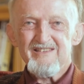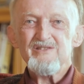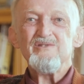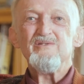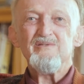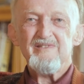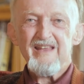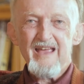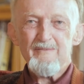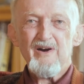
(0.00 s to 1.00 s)
to
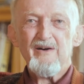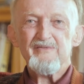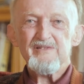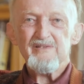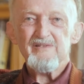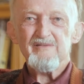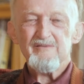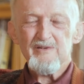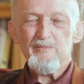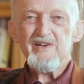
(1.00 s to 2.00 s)
name after
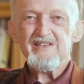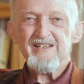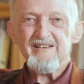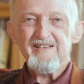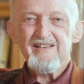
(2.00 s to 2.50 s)
Roberta.